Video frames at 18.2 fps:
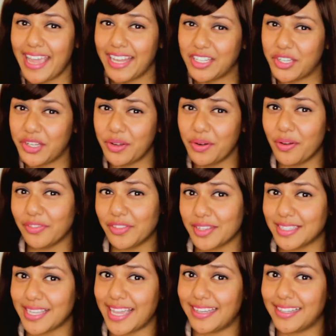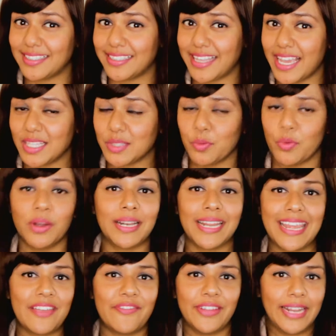And 2 of those head of states
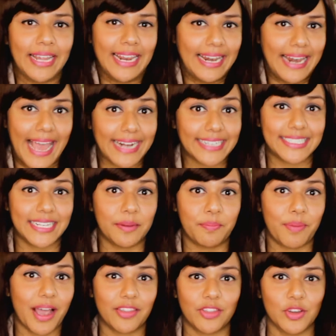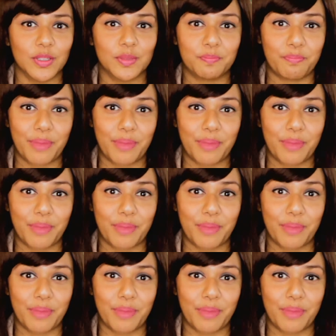weren't even elected by those